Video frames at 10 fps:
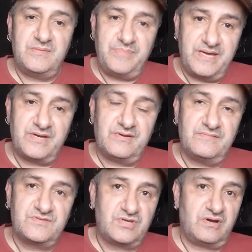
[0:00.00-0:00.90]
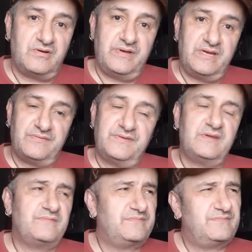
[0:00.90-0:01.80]
the better of Zorro in, I think,
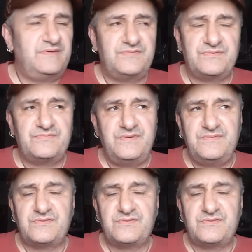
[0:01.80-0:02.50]
the fifth